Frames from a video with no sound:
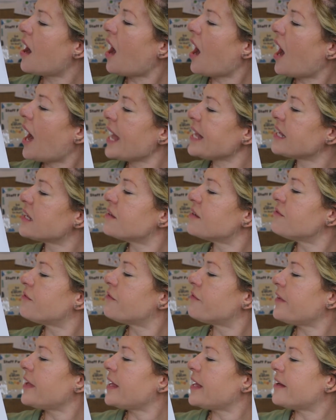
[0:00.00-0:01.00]
I can
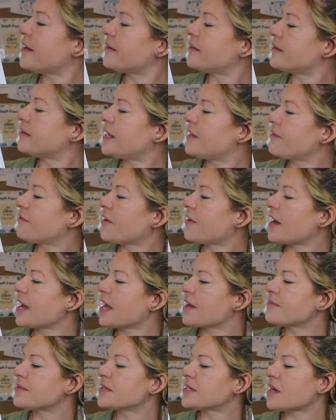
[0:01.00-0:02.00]
feel if I
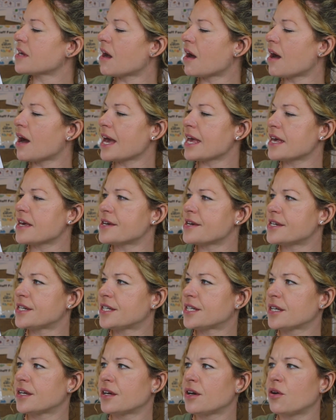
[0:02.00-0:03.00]
am
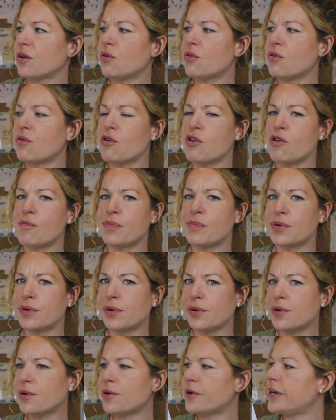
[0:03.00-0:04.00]
tired or
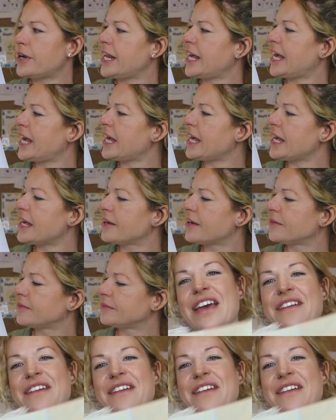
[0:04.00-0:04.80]
poorly.